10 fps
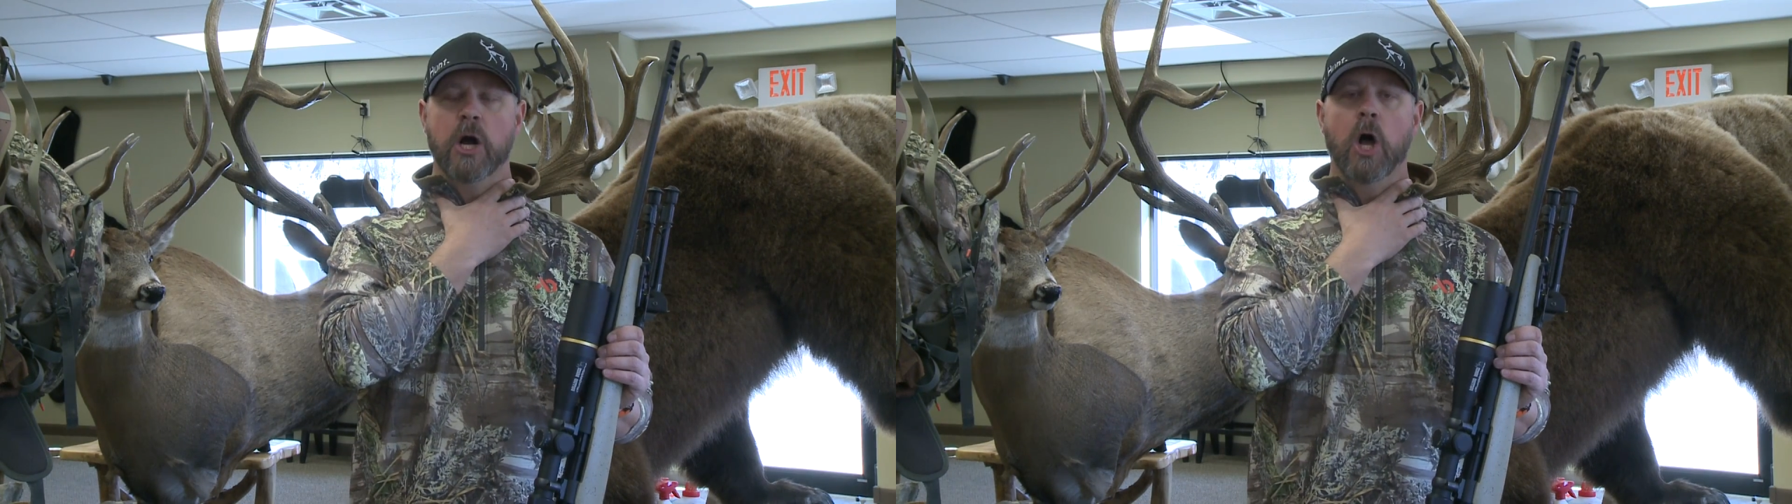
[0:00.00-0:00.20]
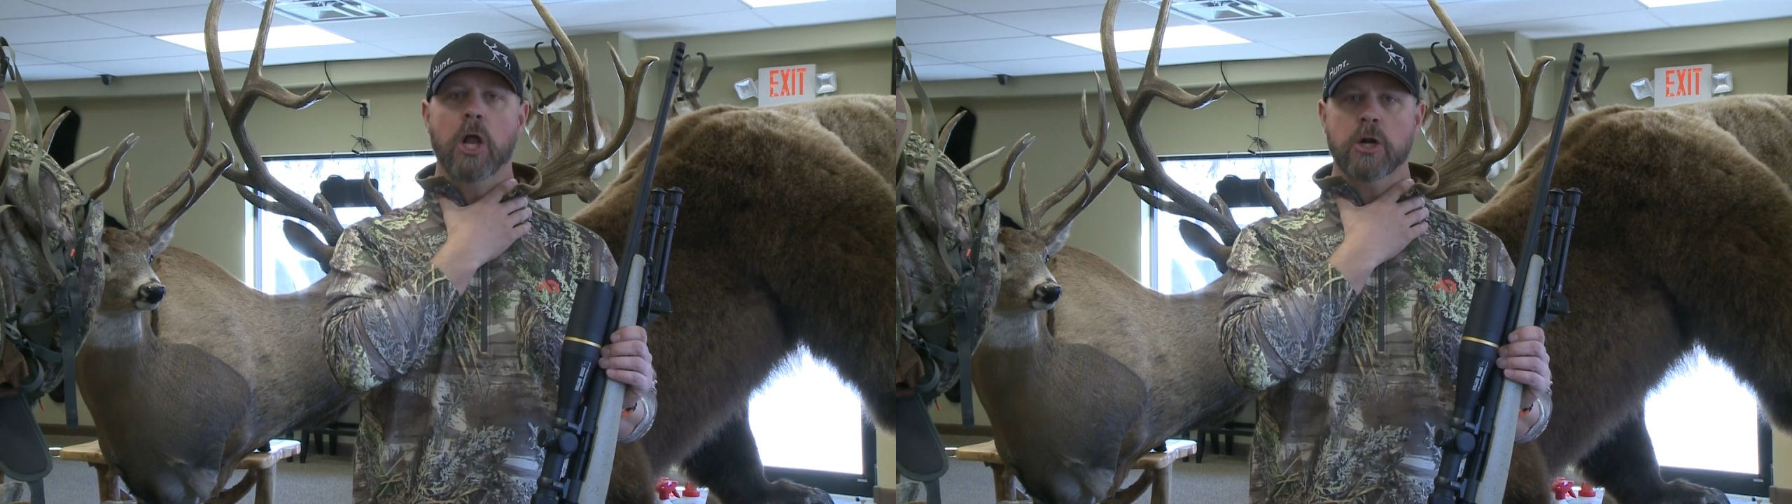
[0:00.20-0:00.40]

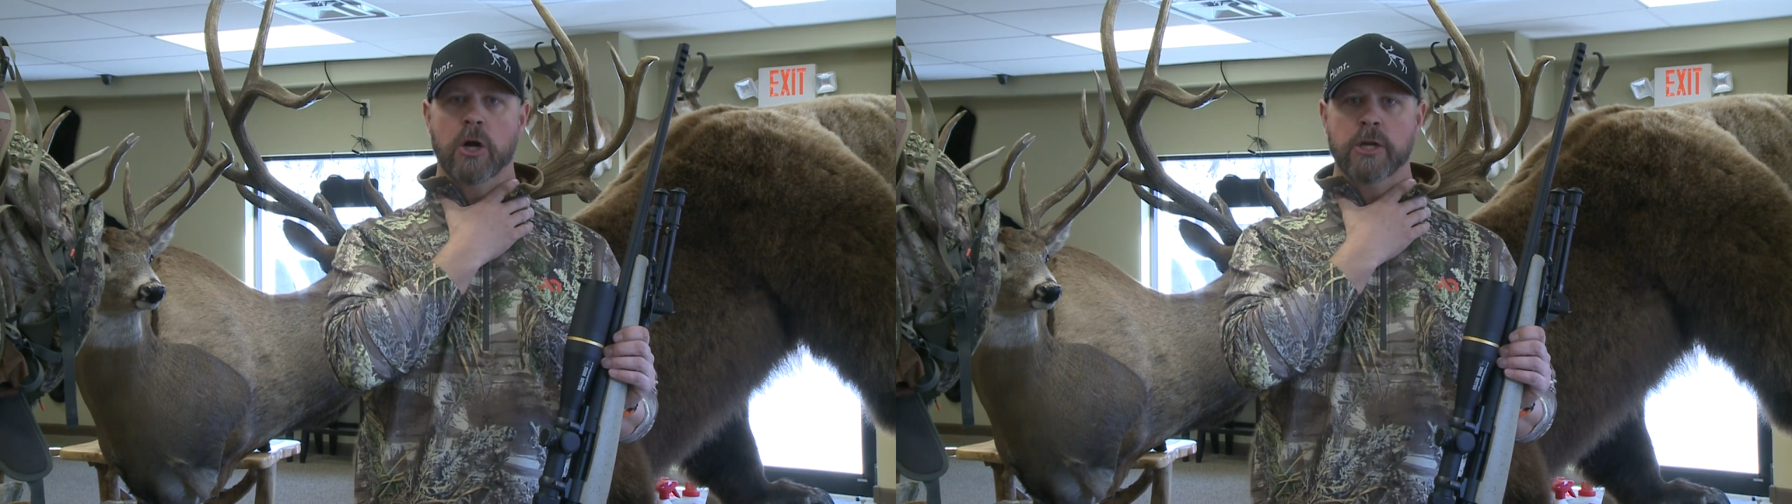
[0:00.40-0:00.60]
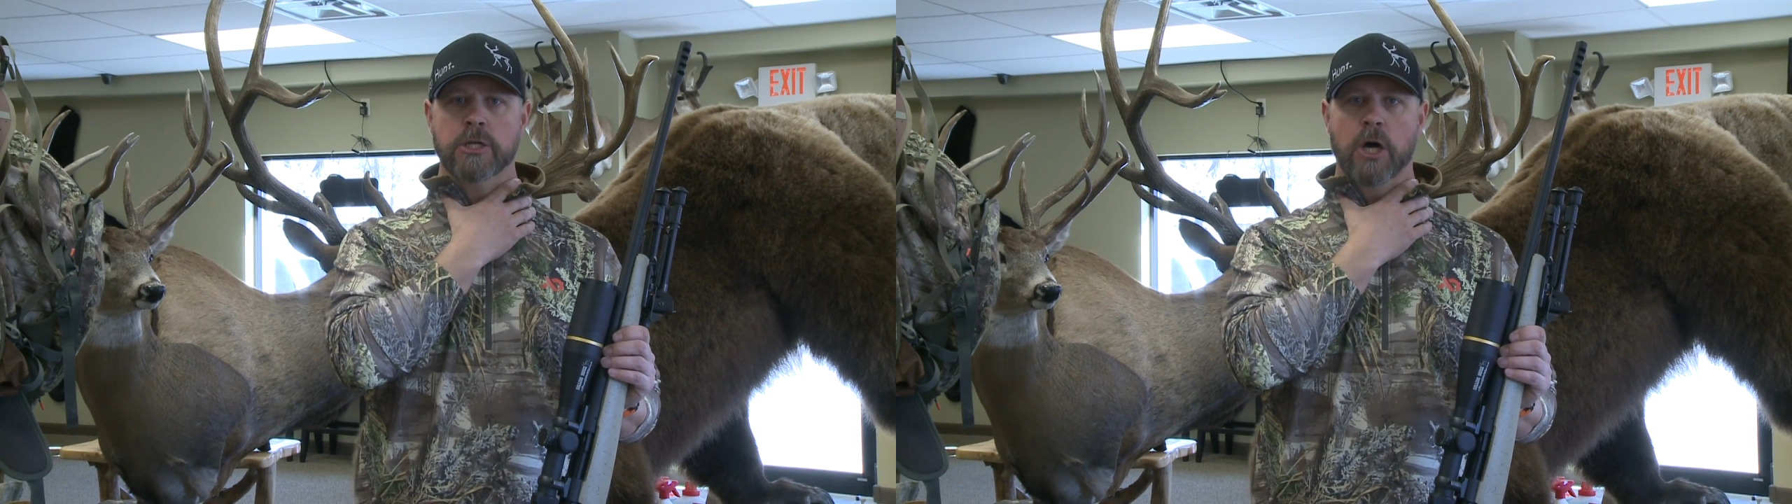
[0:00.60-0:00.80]
collar
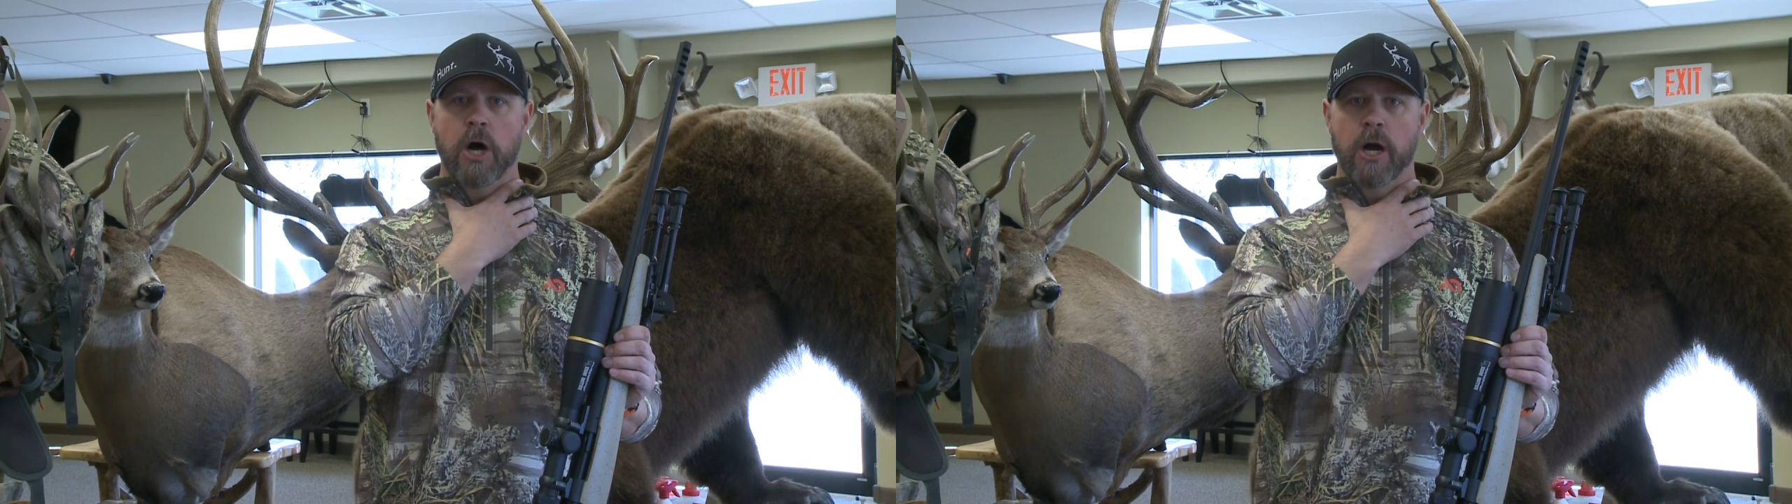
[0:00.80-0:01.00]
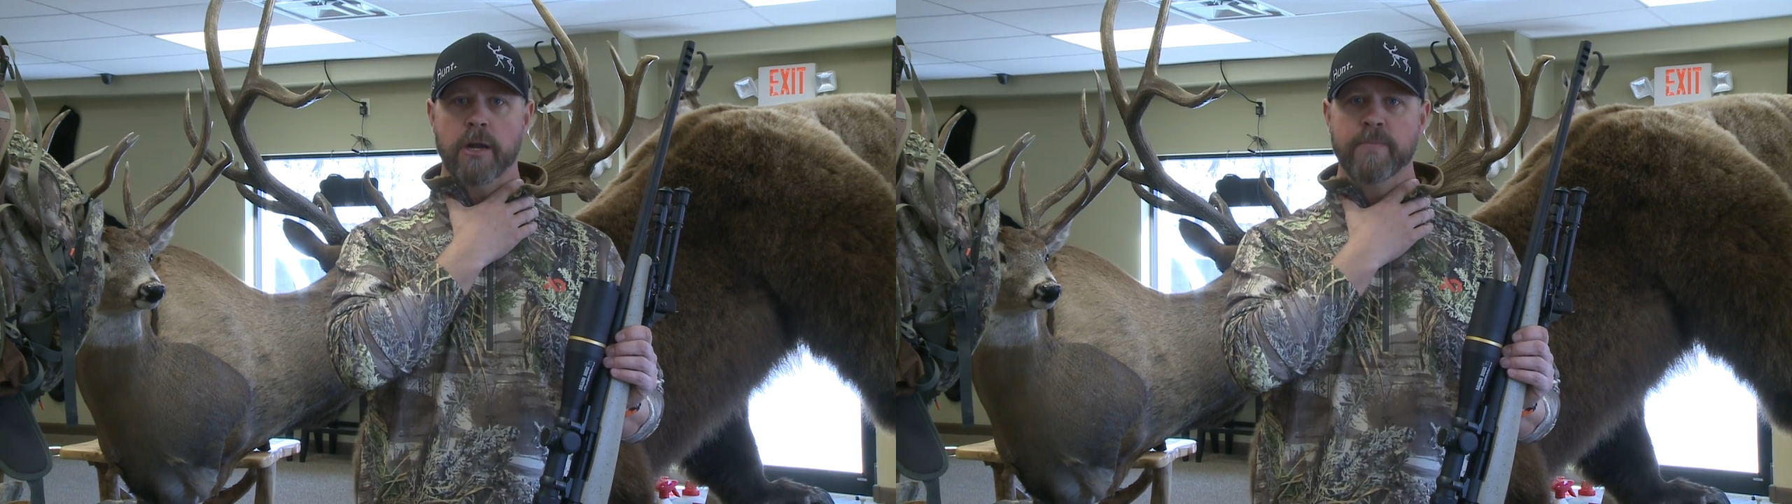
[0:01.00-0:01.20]
on a
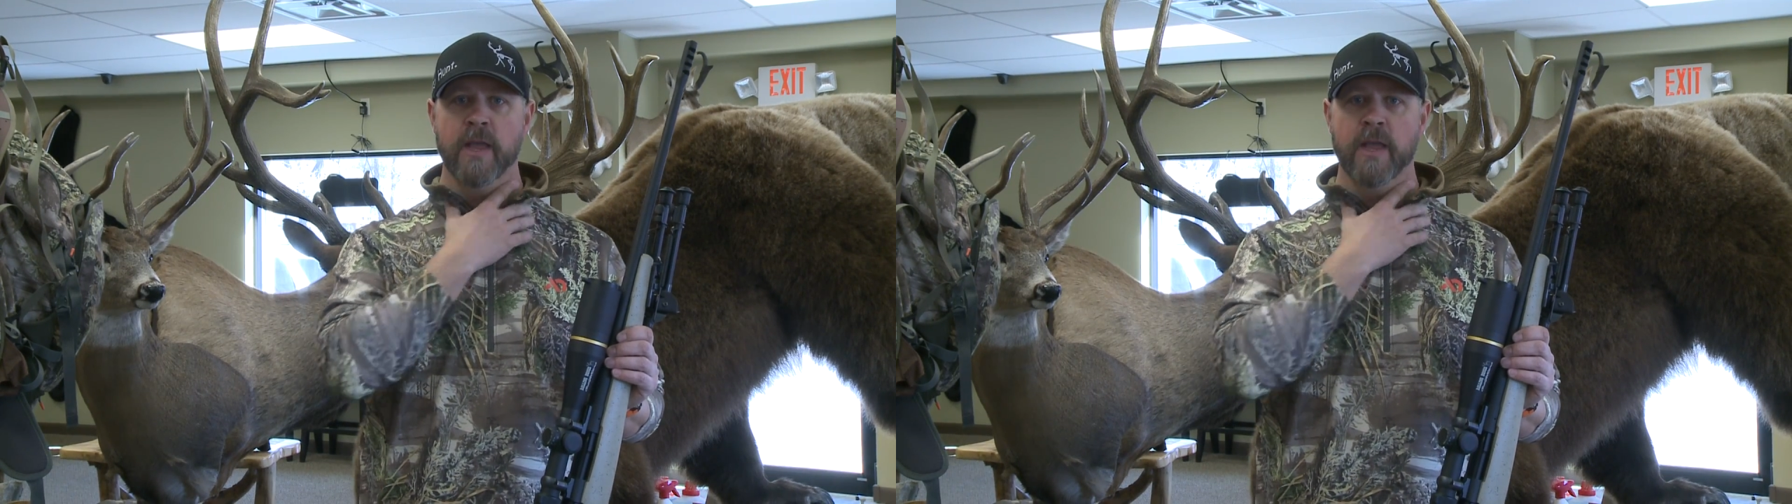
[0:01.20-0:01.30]
dog